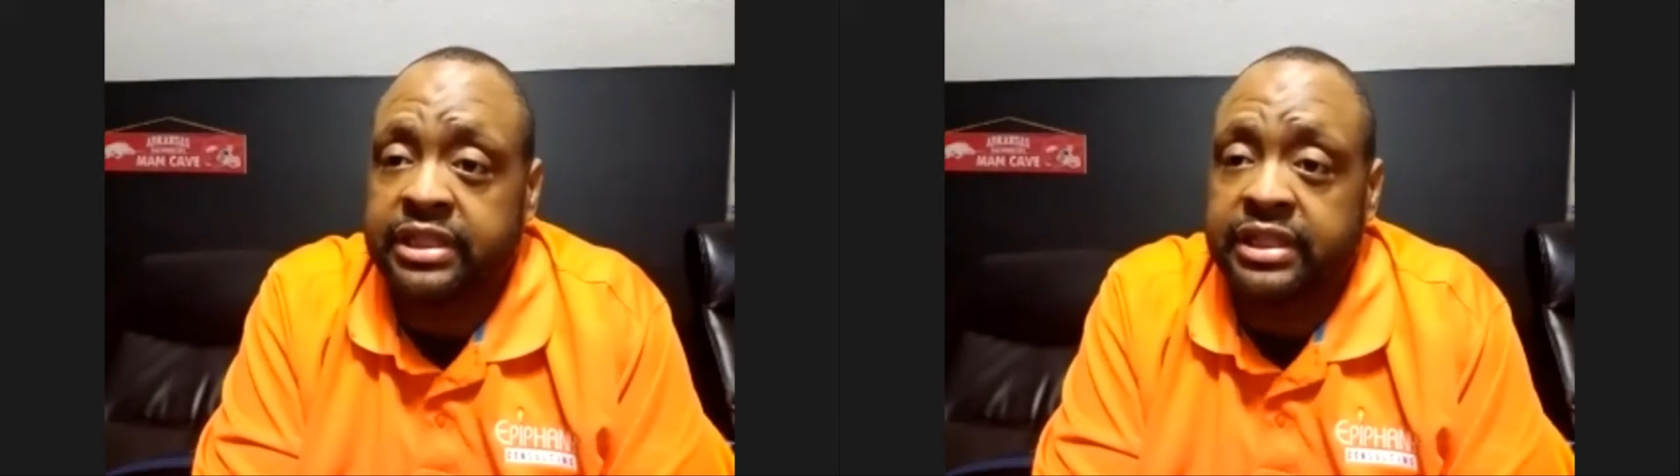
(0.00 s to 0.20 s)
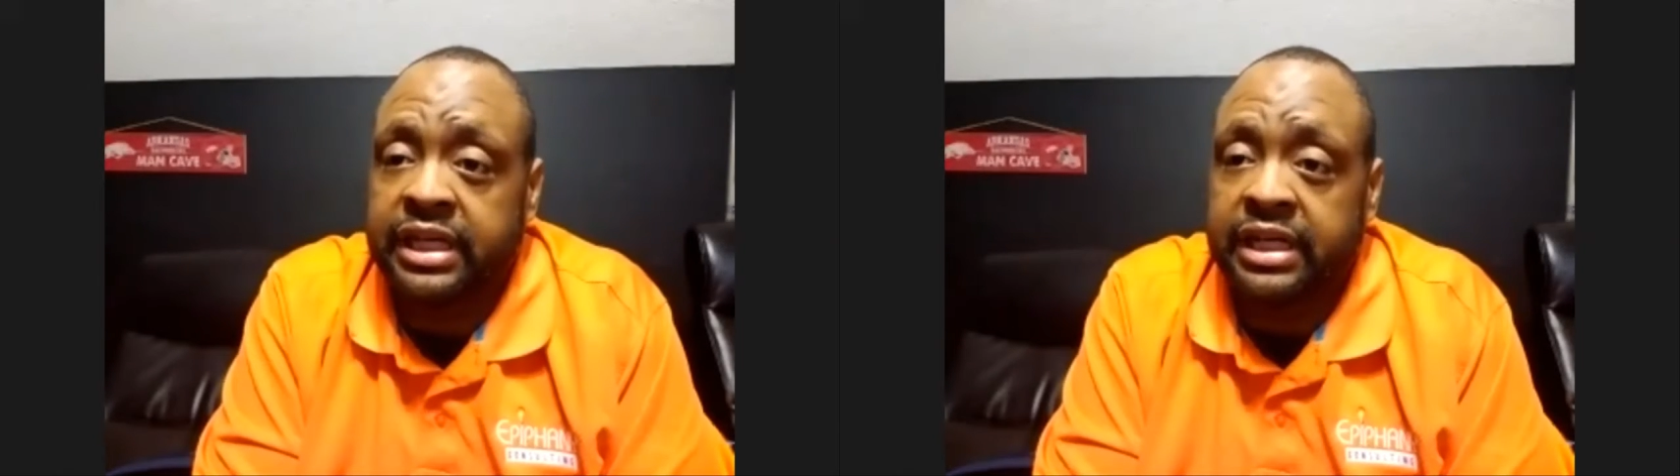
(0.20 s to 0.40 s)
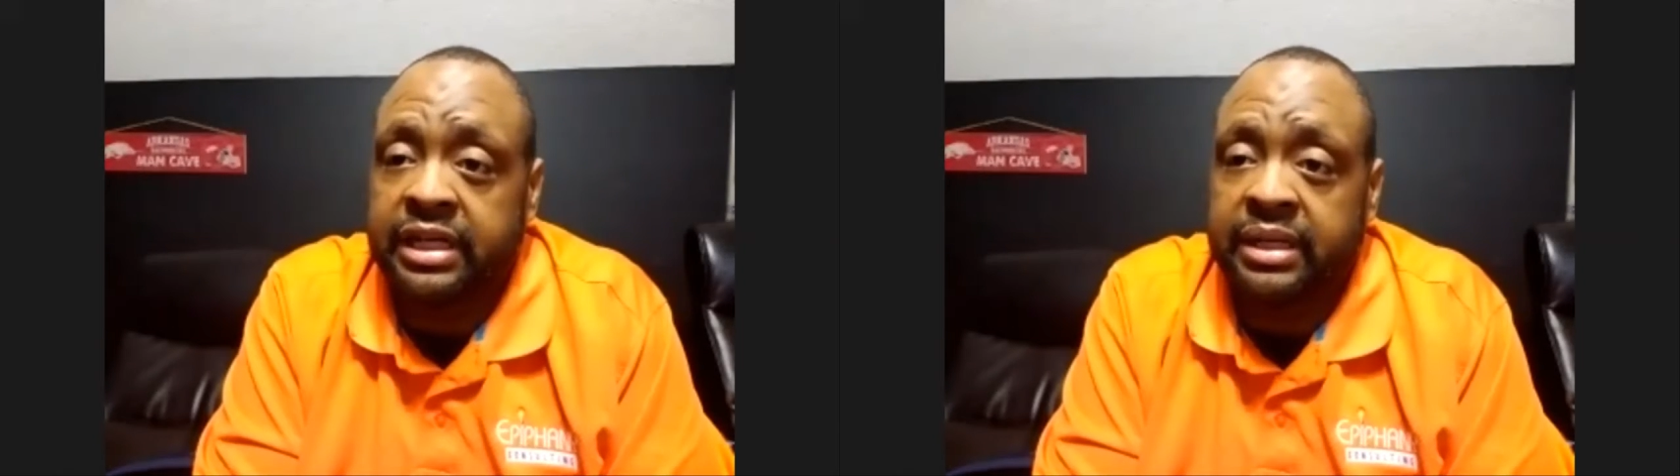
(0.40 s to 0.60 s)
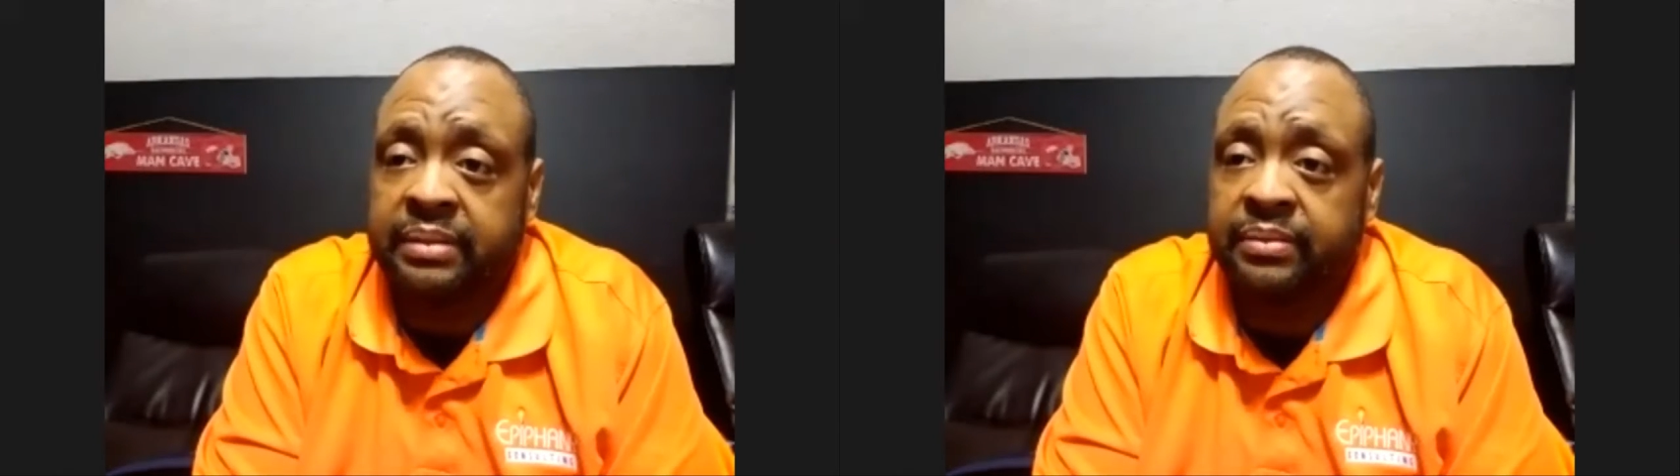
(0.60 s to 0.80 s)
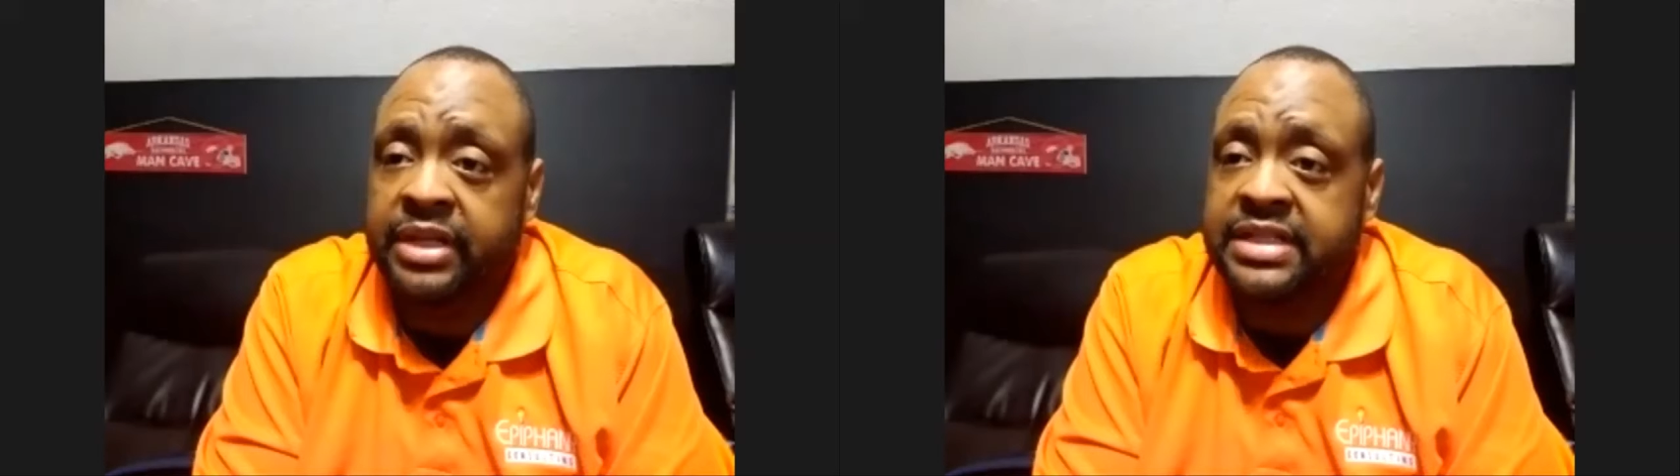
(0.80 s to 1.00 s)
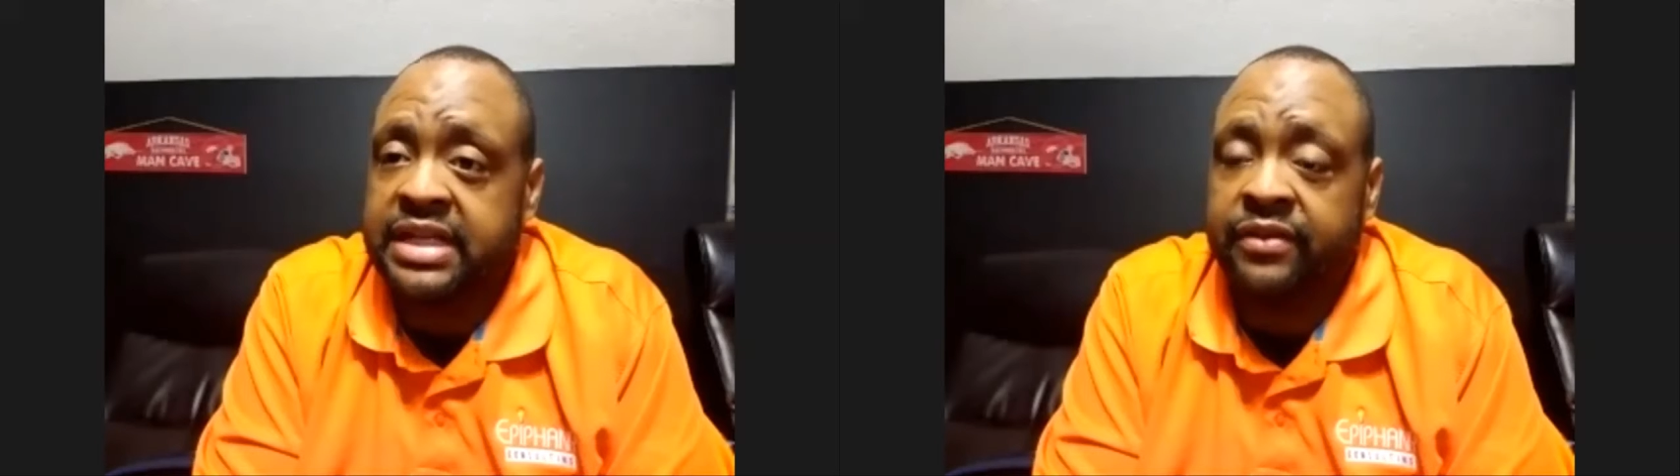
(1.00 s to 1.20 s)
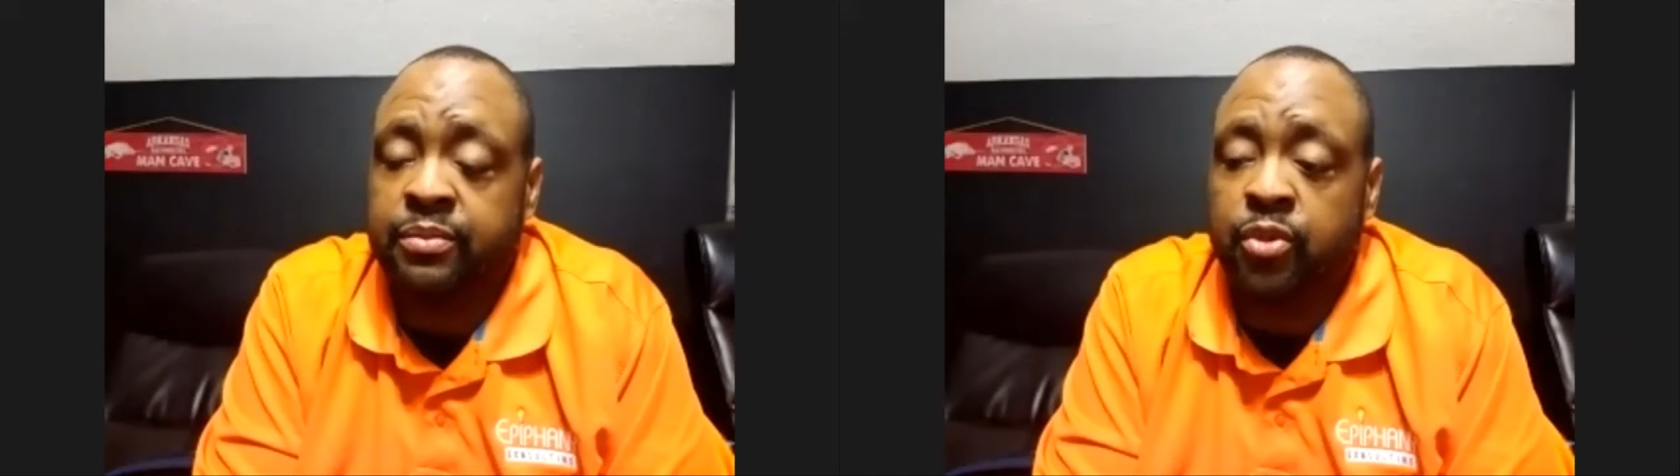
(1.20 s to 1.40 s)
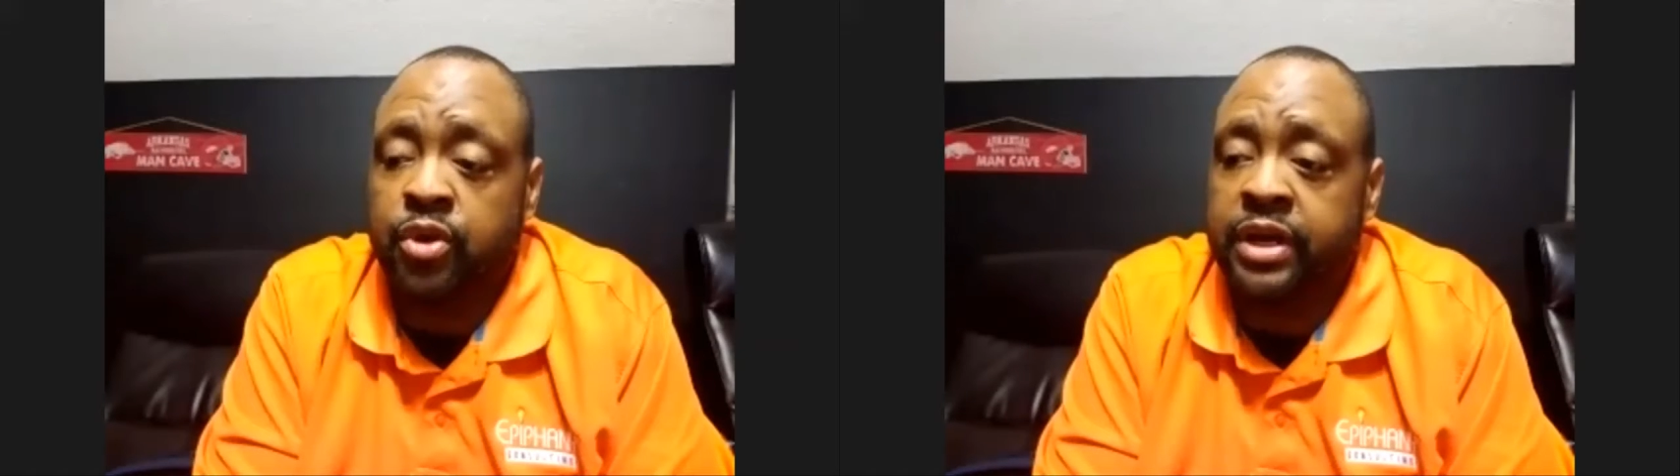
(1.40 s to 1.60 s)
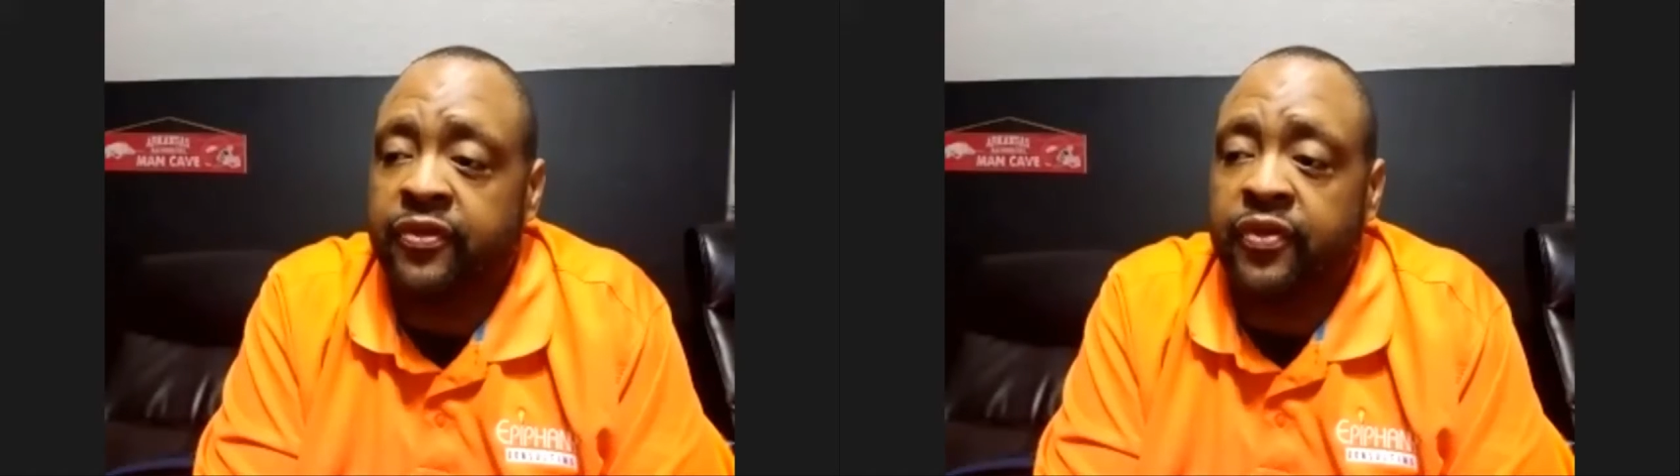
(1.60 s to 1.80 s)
That's every morning